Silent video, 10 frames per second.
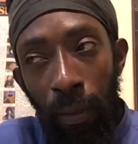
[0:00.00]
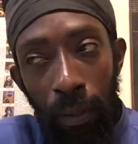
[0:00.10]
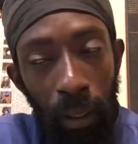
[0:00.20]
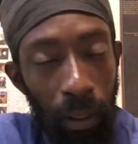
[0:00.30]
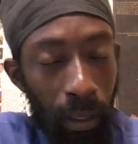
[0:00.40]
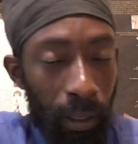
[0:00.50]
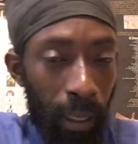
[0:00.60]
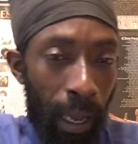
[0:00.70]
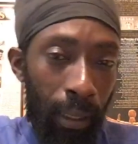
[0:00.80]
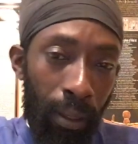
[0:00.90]
I think it's
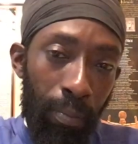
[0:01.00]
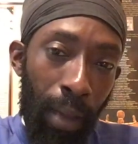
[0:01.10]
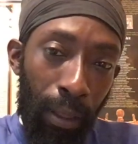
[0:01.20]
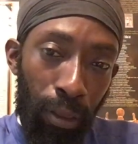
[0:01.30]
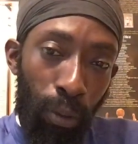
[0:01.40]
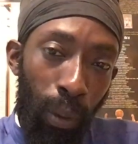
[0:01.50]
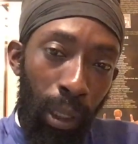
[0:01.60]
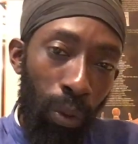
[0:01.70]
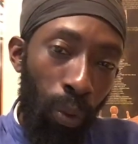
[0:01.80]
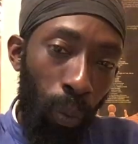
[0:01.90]
entitled Matthew
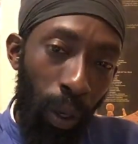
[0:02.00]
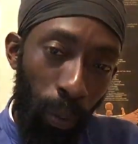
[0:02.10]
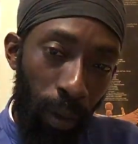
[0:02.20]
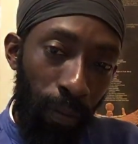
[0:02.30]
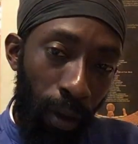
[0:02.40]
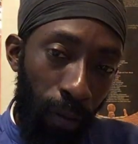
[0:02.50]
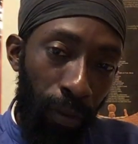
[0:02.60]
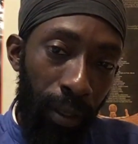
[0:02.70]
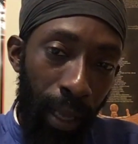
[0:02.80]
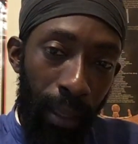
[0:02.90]
and Luke, where we have
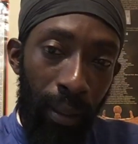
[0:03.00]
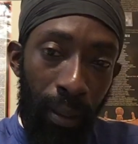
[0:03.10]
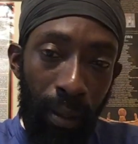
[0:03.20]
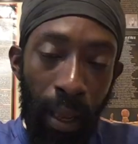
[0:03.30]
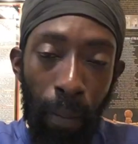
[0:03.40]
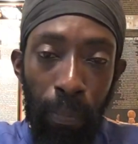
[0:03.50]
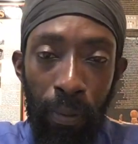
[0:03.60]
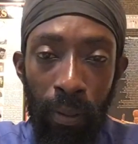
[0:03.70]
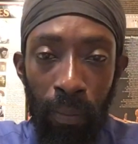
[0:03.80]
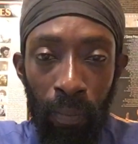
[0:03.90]
covered that in
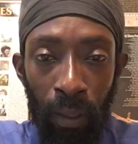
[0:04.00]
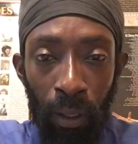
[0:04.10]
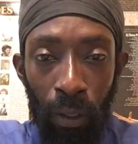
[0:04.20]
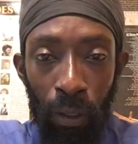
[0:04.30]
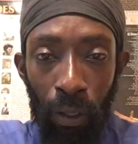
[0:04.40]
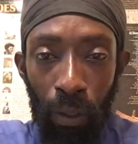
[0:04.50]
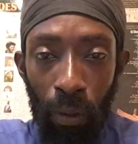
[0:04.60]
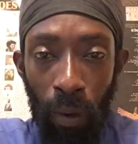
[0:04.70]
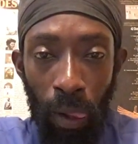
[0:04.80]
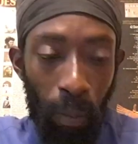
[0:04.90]
depth,
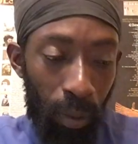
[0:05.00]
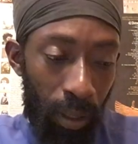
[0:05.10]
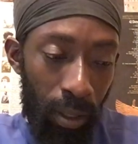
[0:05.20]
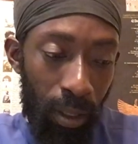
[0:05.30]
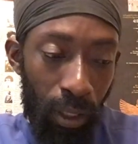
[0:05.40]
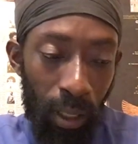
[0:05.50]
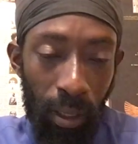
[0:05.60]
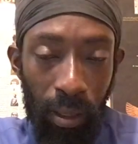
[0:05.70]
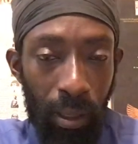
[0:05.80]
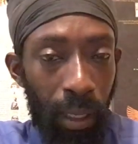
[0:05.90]
But this is
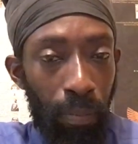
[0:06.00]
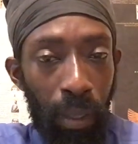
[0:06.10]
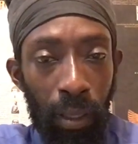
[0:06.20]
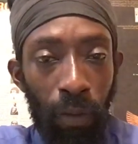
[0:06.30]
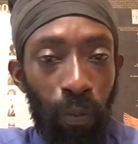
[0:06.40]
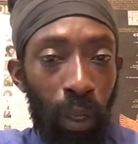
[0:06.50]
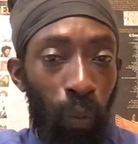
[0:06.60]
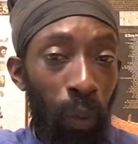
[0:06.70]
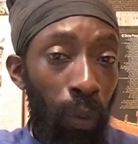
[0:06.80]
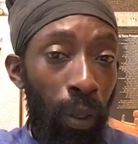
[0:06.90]
just a snippet of
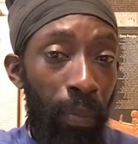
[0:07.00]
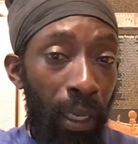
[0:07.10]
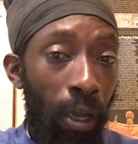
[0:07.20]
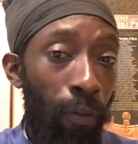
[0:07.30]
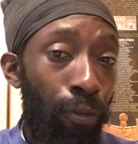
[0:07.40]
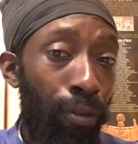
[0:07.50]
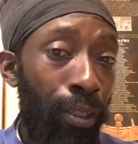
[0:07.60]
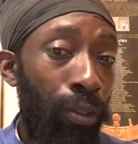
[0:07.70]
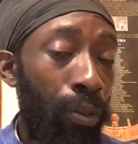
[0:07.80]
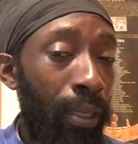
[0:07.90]
what we will be
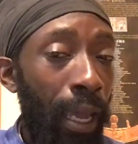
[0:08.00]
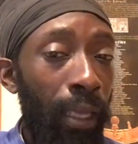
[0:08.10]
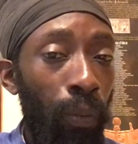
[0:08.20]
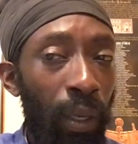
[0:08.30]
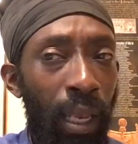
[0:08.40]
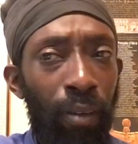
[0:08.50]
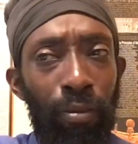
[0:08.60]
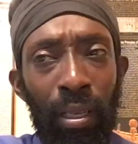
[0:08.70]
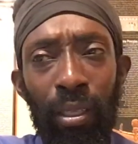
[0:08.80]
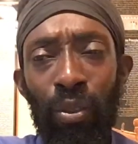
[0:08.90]
covering tonight. We're not
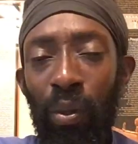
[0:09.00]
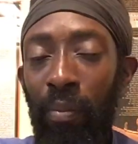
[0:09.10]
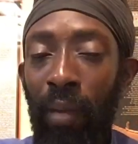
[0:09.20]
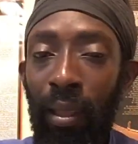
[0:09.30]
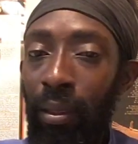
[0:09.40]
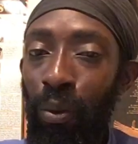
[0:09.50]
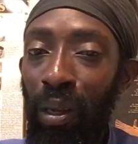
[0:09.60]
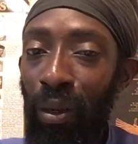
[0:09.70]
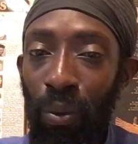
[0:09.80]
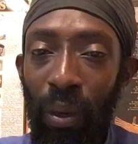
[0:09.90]
really doing Matthew
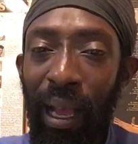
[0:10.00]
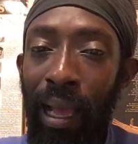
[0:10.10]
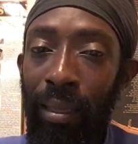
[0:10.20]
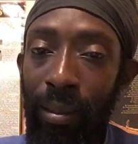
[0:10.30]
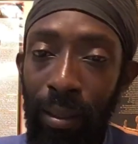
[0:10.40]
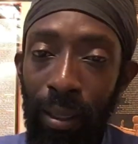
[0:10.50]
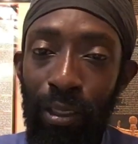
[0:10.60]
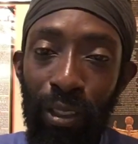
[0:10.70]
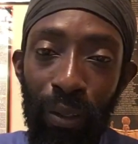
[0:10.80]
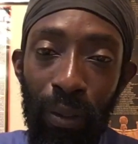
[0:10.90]
and Luke as
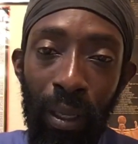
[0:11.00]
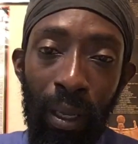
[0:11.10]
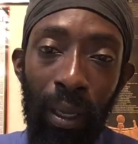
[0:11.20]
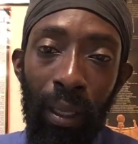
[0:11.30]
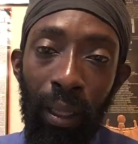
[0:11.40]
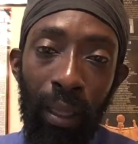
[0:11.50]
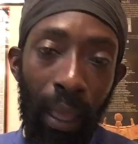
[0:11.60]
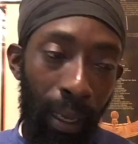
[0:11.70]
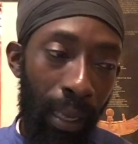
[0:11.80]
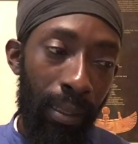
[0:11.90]
such,
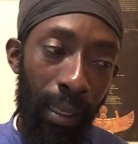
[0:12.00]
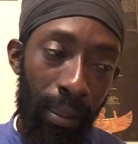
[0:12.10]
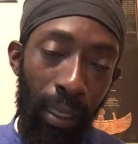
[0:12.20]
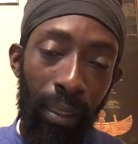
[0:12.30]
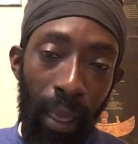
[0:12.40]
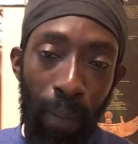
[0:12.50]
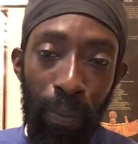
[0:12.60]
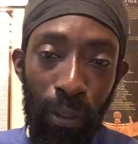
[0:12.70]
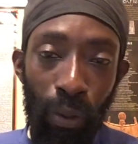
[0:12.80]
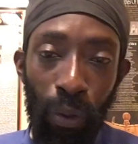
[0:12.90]
Like, as I said, the
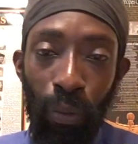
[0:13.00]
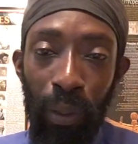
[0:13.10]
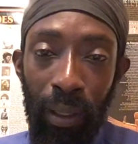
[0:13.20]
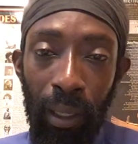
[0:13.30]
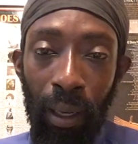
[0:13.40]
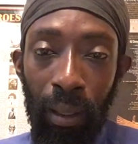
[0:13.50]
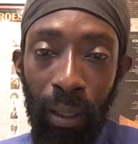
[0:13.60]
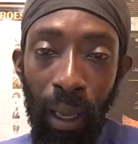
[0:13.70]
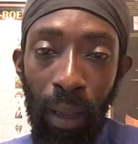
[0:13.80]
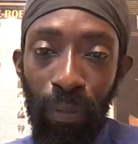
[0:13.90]
episode we did
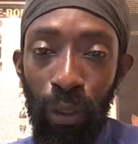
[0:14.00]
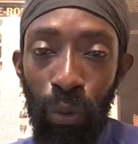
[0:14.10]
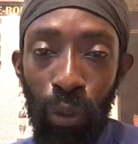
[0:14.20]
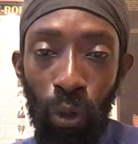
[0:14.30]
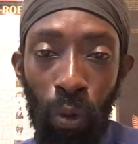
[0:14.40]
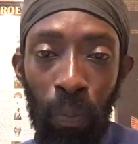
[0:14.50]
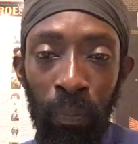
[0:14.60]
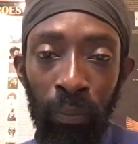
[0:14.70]
on YouTube.